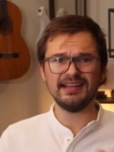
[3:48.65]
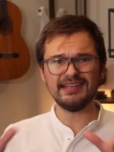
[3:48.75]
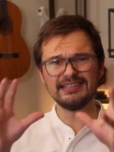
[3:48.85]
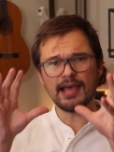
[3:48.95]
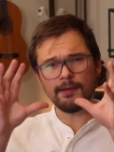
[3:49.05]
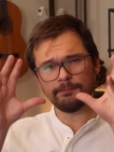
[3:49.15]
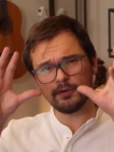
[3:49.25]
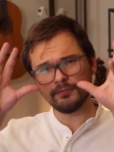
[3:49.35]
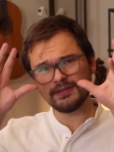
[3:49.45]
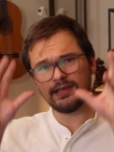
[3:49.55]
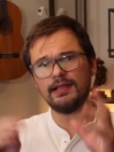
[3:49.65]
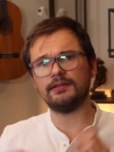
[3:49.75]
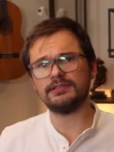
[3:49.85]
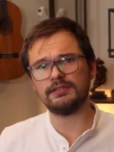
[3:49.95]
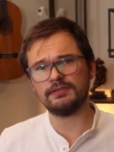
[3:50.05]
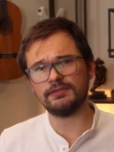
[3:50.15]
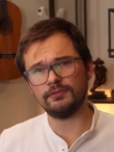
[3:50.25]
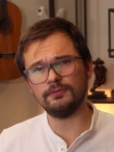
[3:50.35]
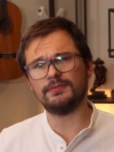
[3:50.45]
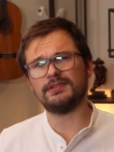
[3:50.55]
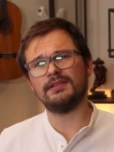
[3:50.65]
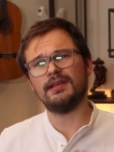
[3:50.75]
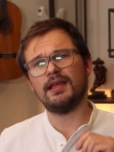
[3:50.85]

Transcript: This type of scaler assumes